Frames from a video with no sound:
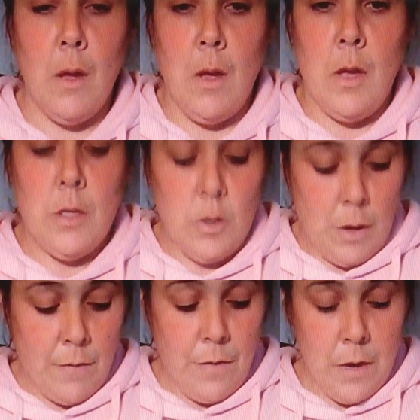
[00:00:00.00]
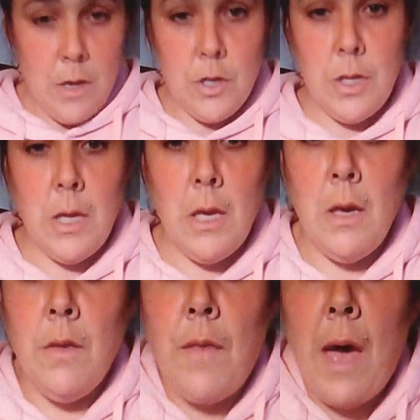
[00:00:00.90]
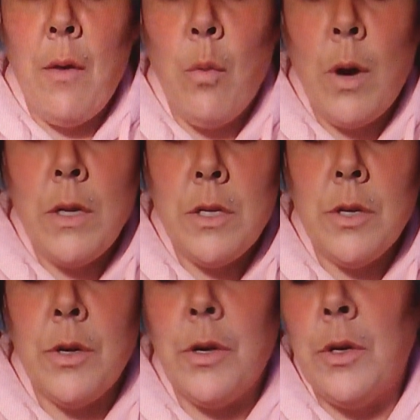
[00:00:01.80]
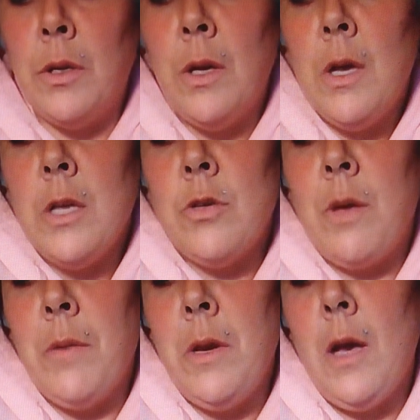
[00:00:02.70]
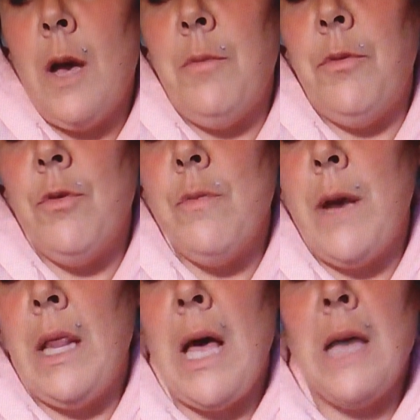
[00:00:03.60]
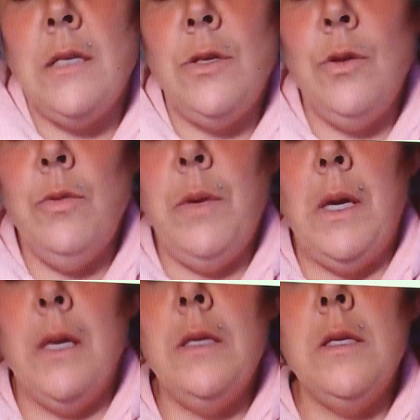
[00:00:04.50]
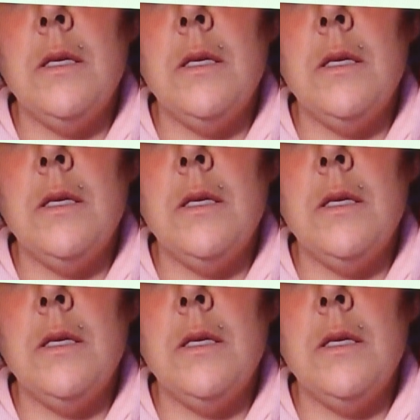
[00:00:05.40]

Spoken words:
So I finished that 1 circle. So I'm going to come through my last 2 beads